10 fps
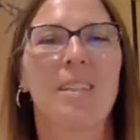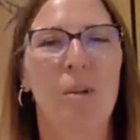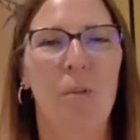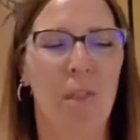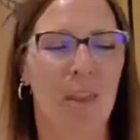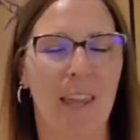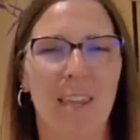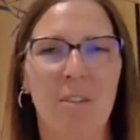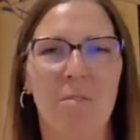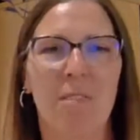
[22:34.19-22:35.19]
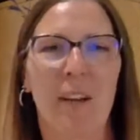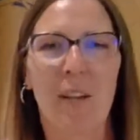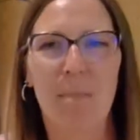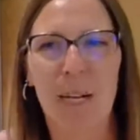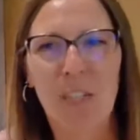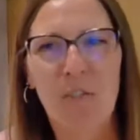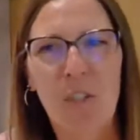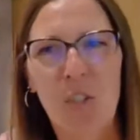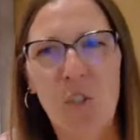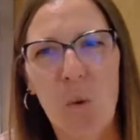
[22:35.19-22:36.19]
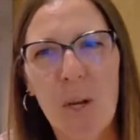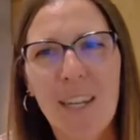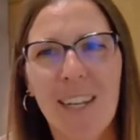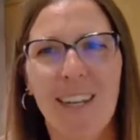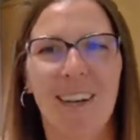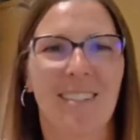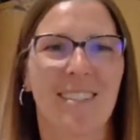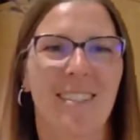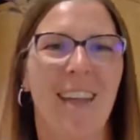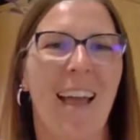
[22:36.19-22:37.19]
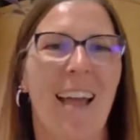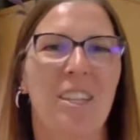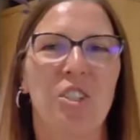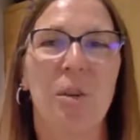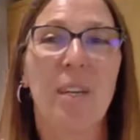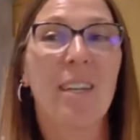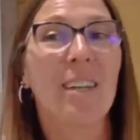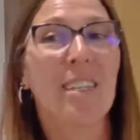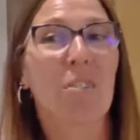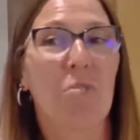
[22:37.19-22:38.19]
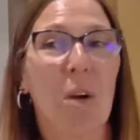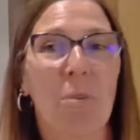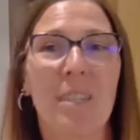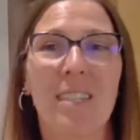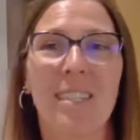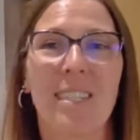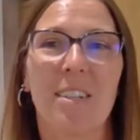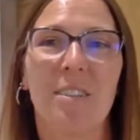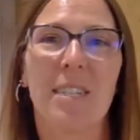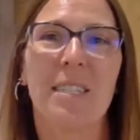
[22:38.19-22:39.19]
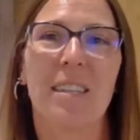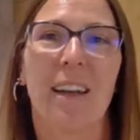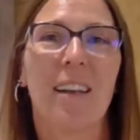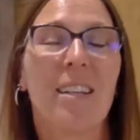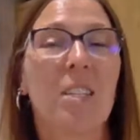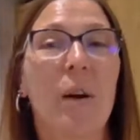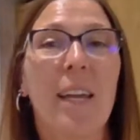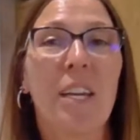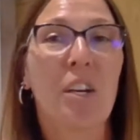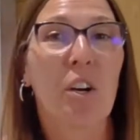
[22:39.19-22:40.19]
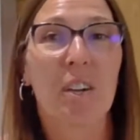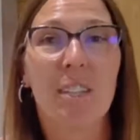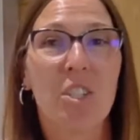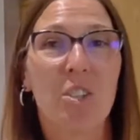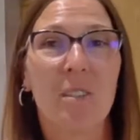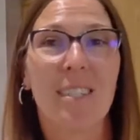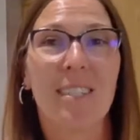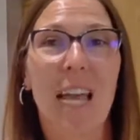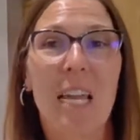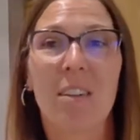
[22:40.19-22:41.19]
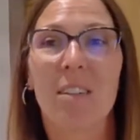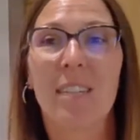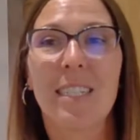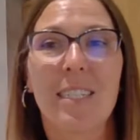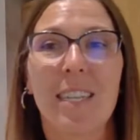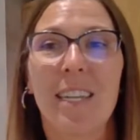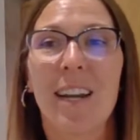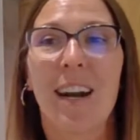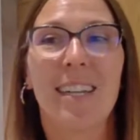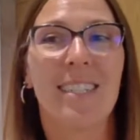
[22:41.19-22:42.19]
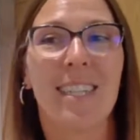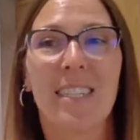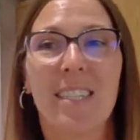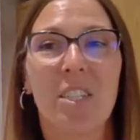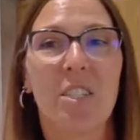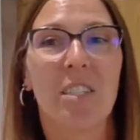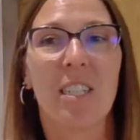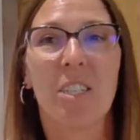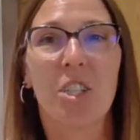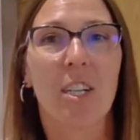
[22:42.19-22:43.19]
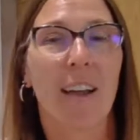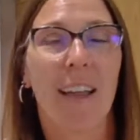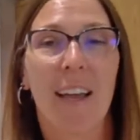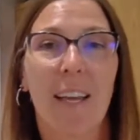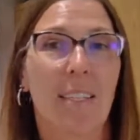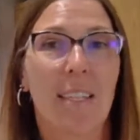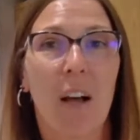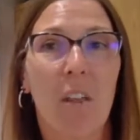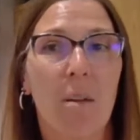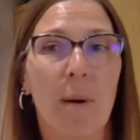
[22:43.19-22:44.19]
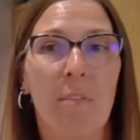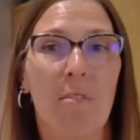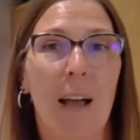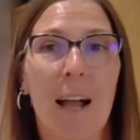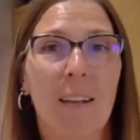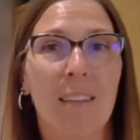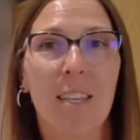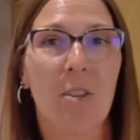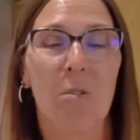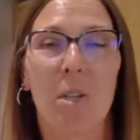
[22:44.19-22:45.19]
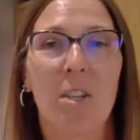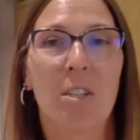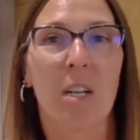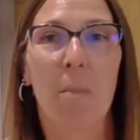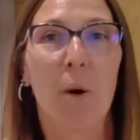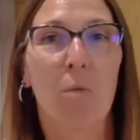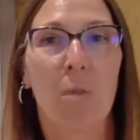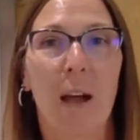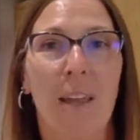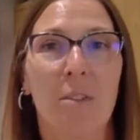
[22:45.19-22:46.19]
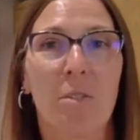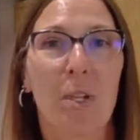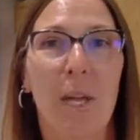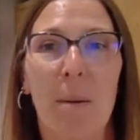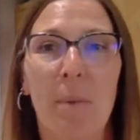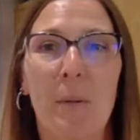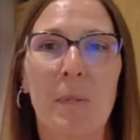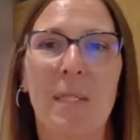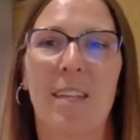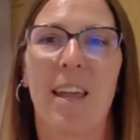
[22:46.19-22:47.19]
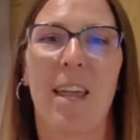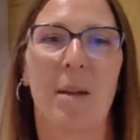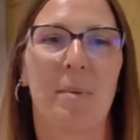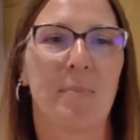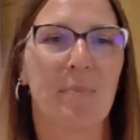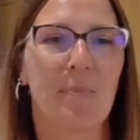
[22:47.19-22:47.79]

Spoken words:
So thank you very much for joining us and joining us throughout this series. So I encourage you to send your listening guides in to teacher and tell them a fact that you learned about rhinos or hippos today.